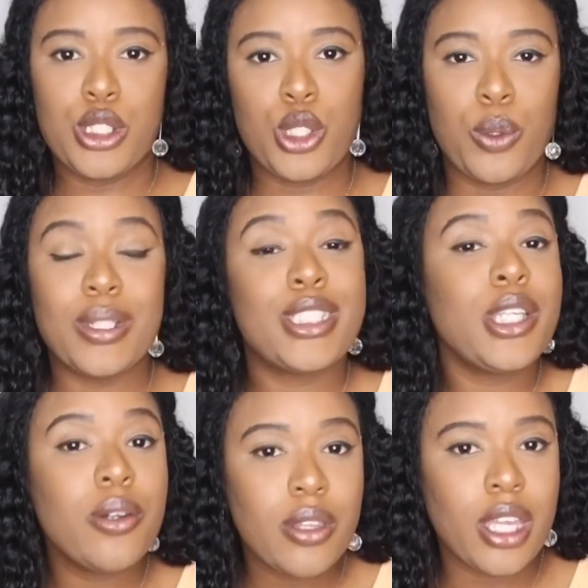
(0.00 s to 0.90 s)
So
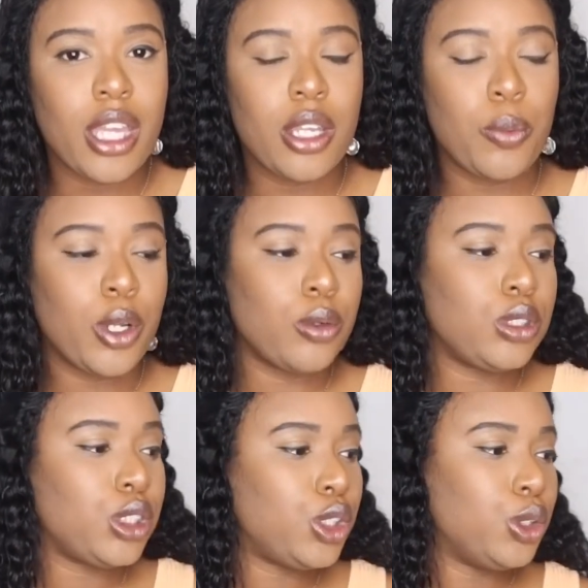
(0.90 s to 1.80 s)
until then, we're gonna
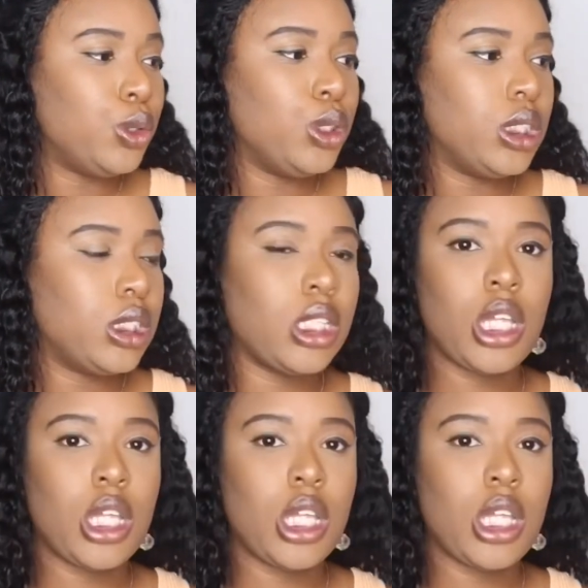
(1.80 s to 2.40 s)
just use